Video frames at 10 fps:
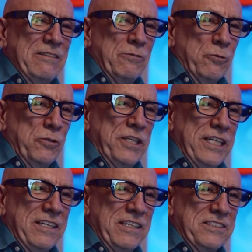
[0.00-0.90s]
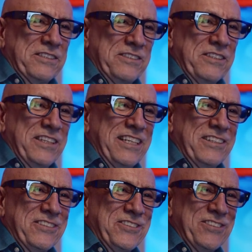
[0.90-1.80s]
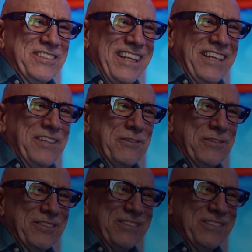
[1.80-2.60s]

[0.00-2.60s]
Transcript: all the arts that they touch. Thank you.